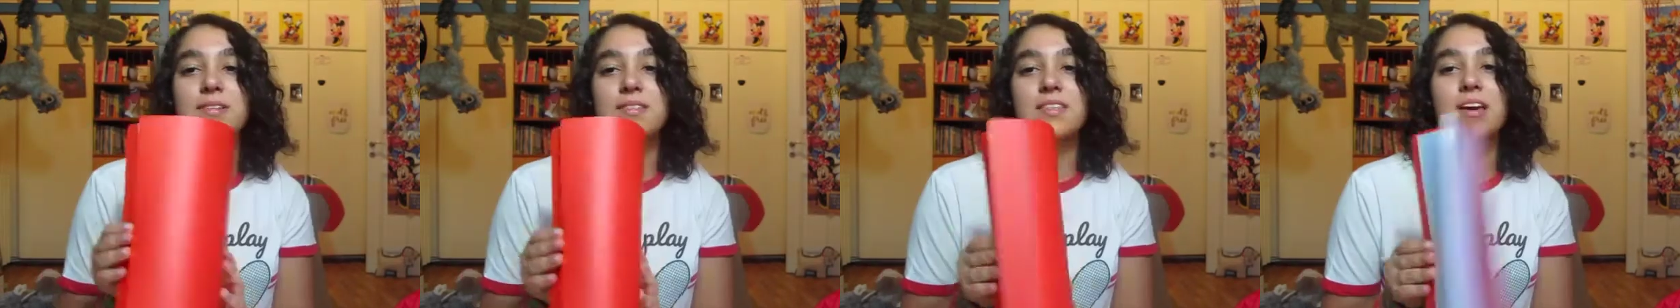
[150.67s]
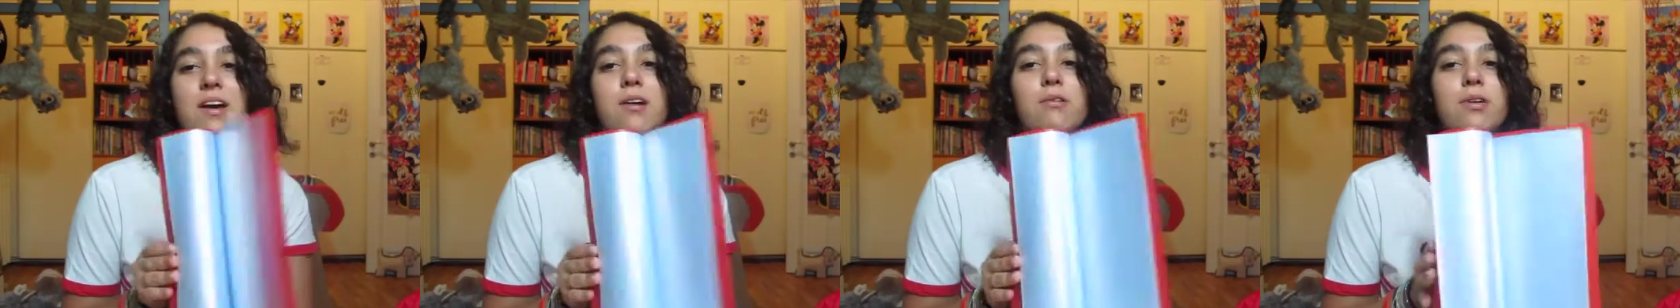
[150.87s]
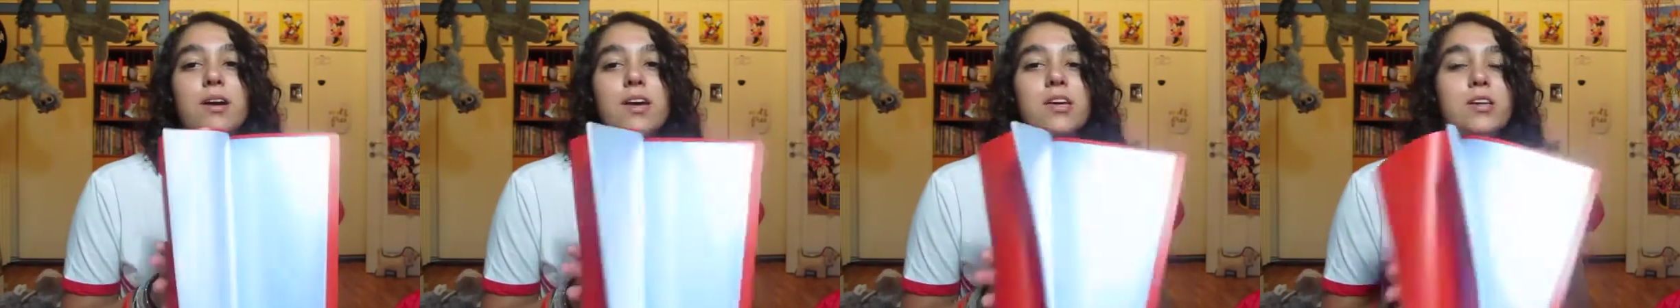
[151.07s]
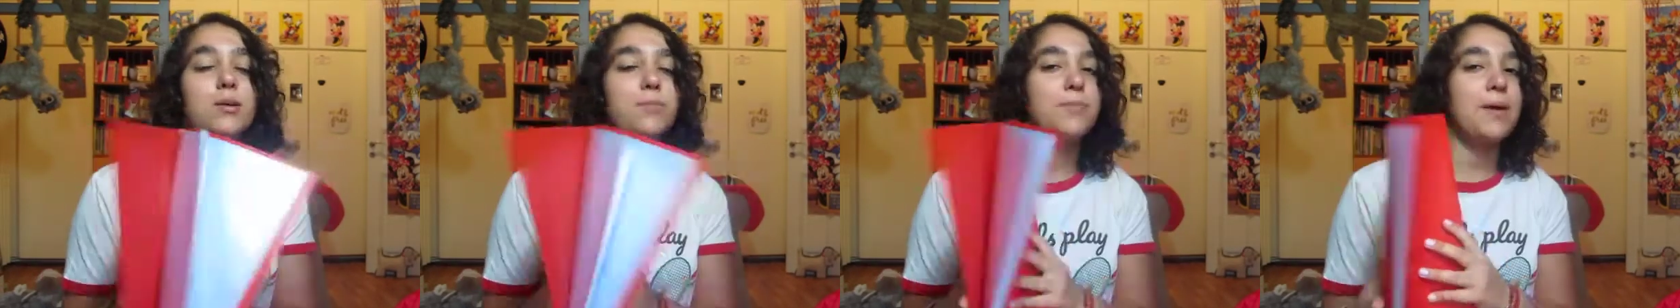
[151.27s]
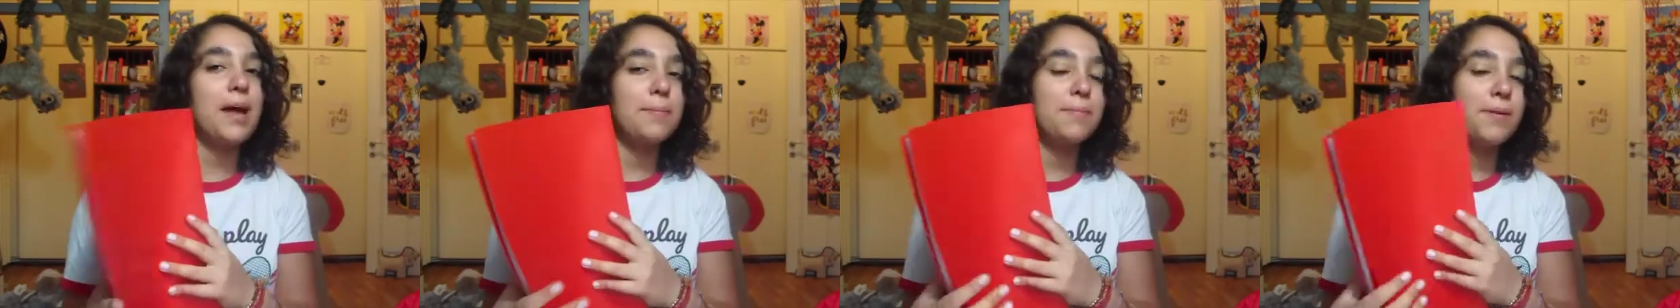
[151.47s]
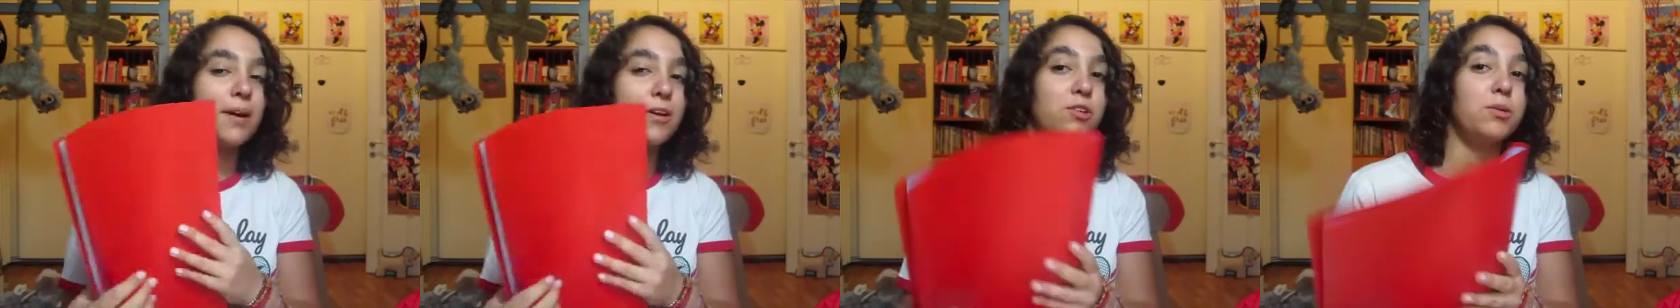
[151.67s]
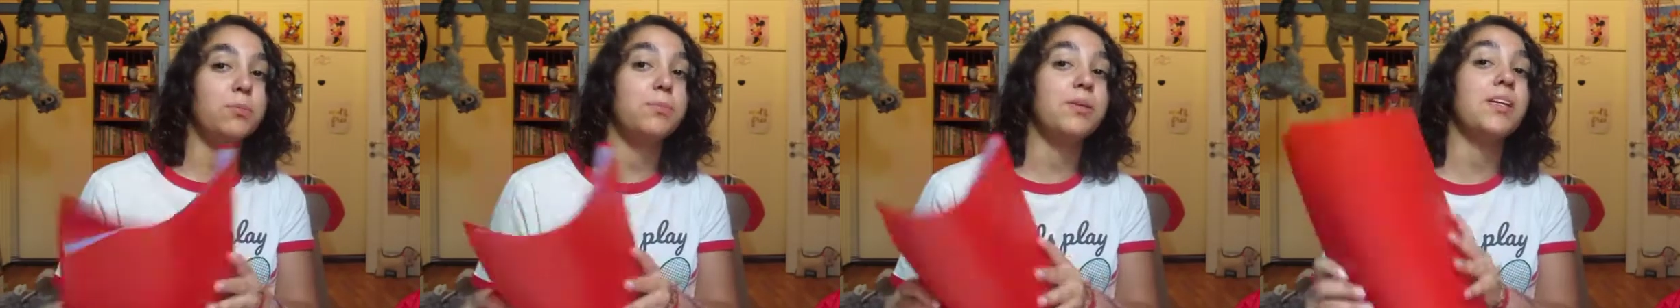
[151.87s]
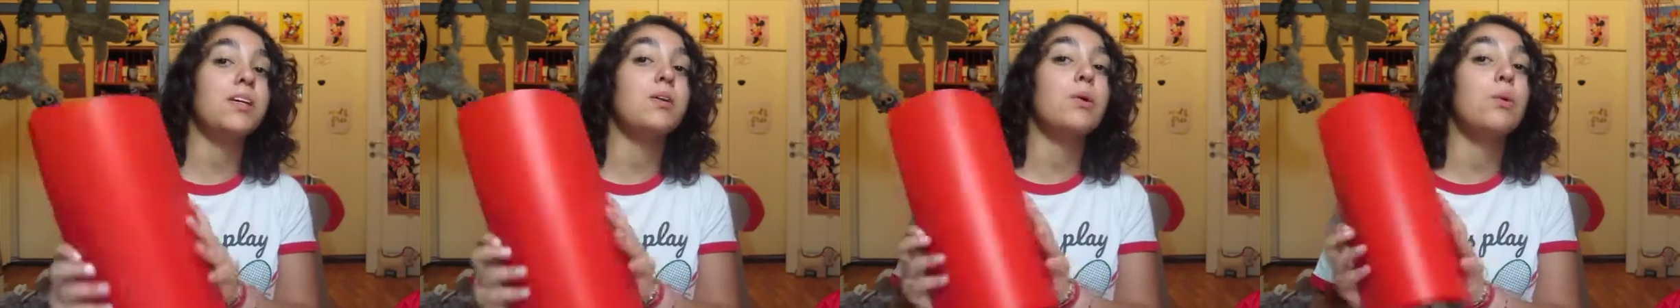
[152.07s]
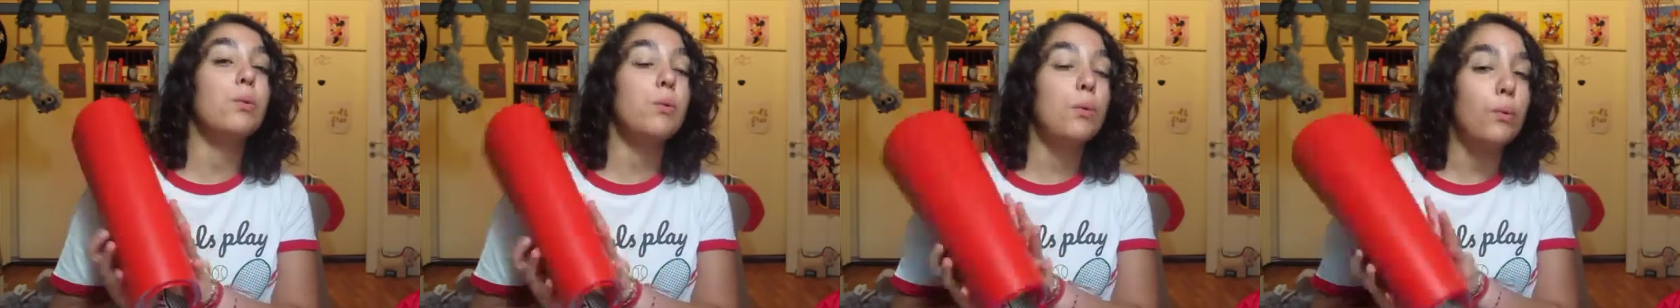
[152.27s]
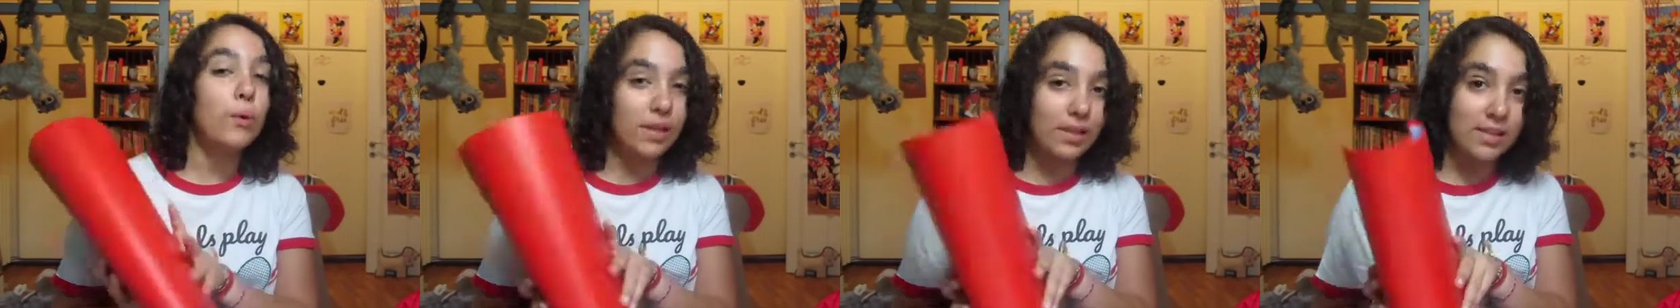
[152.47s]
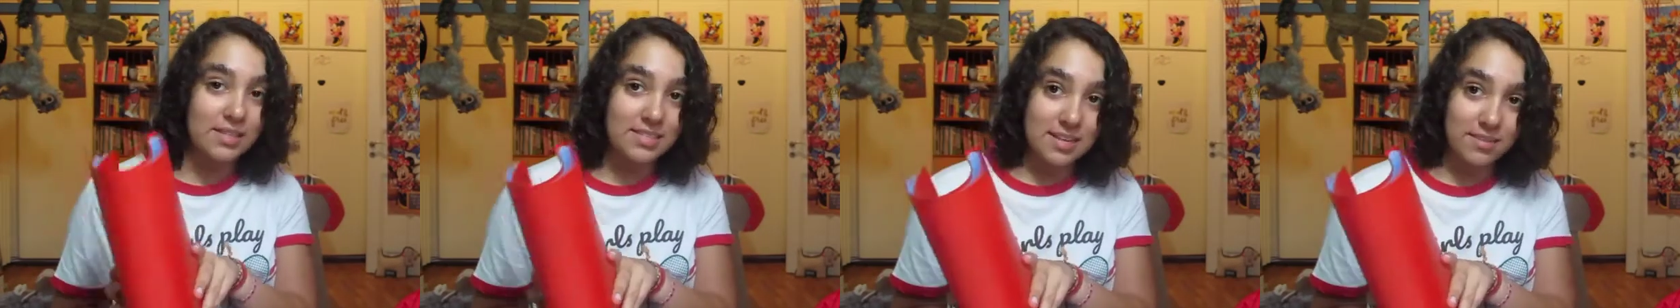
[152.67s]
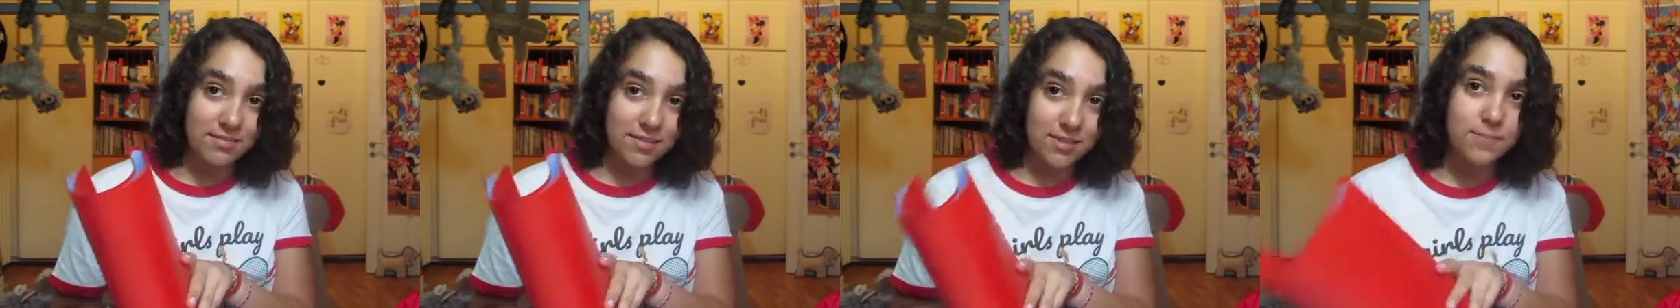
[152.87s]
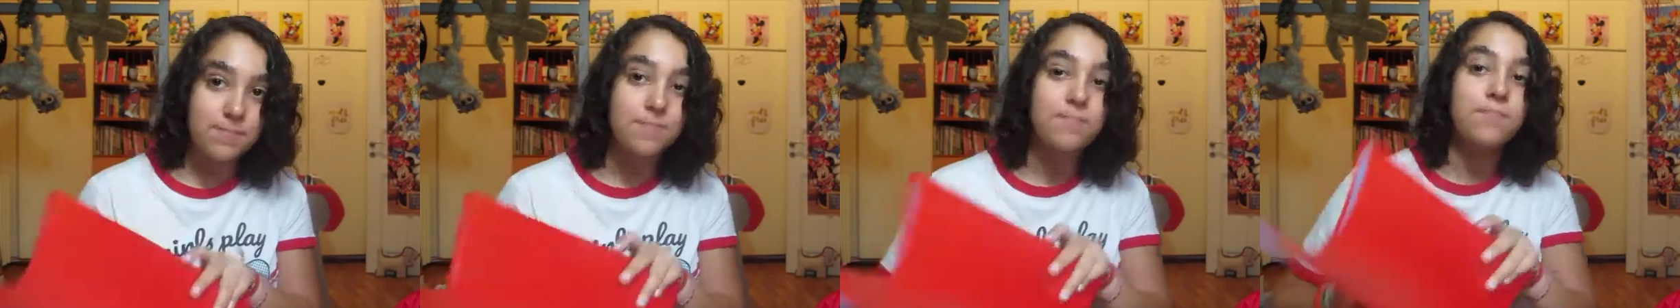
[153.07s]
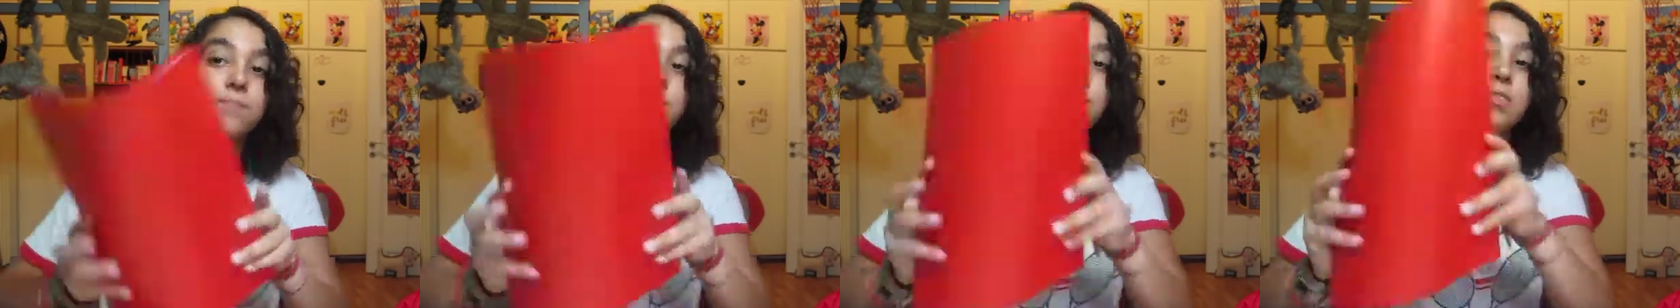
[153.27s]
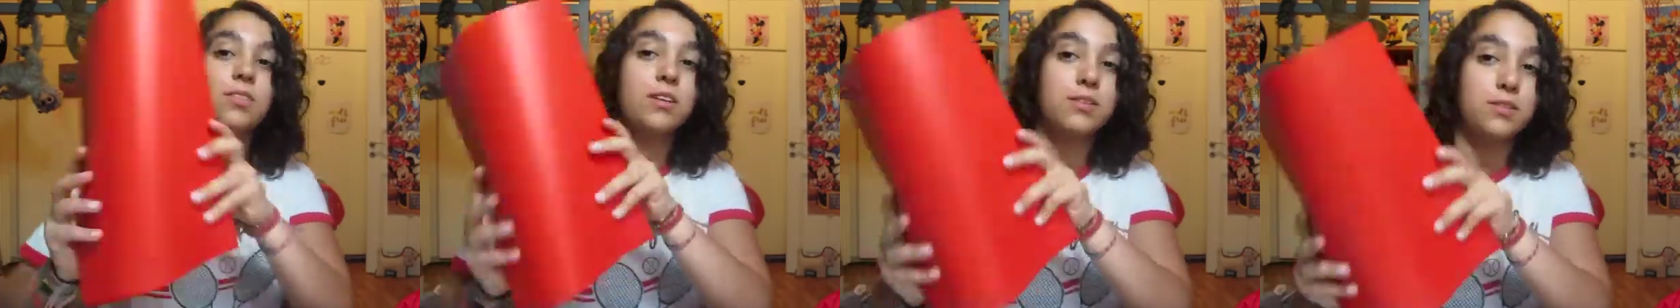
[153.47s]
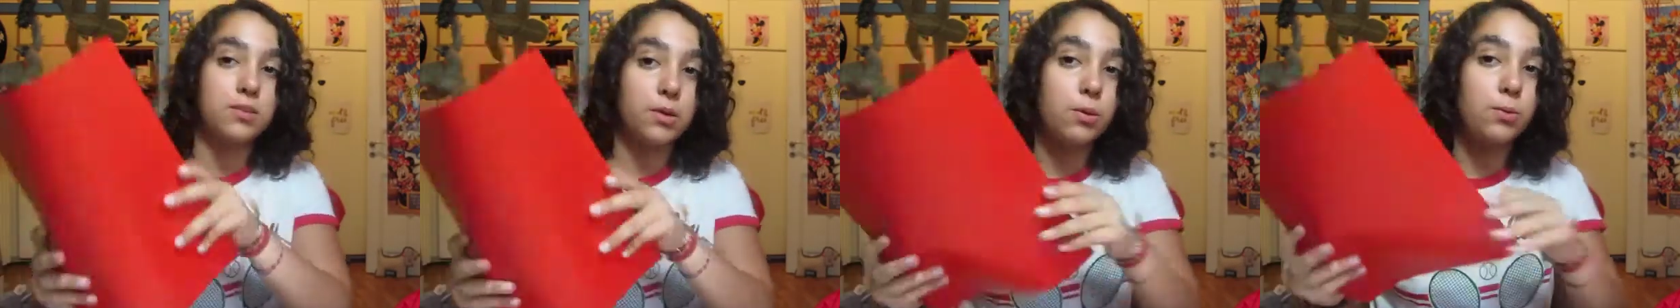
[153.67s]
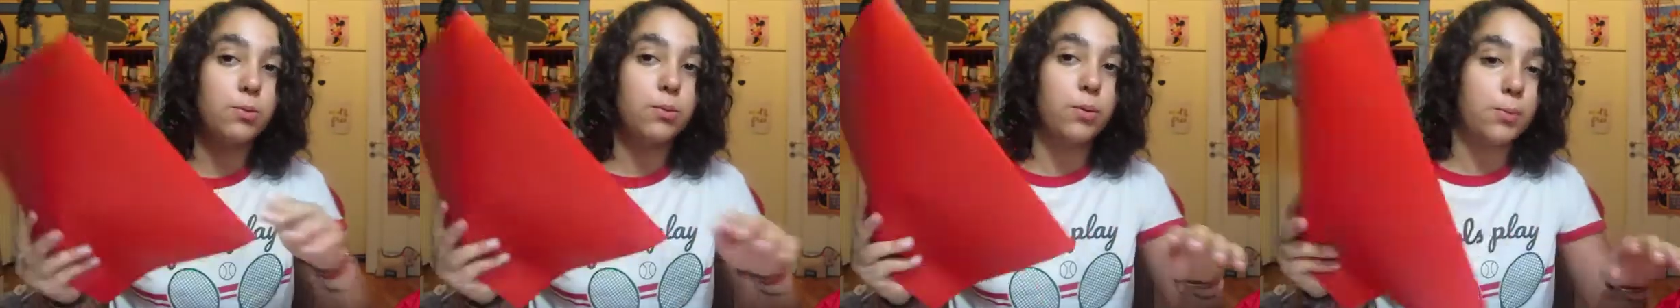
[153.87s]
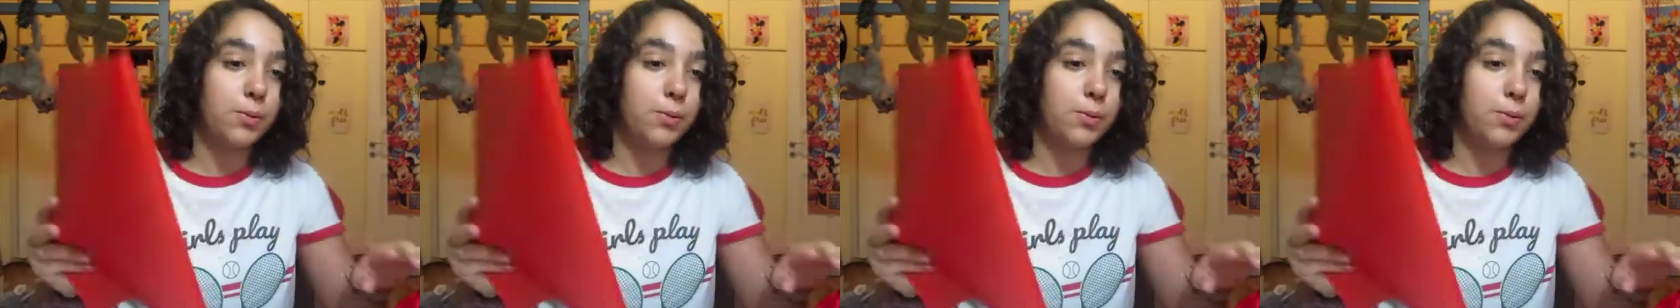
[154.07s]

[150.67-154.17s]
And that way your backpack will be way less heavy. So we're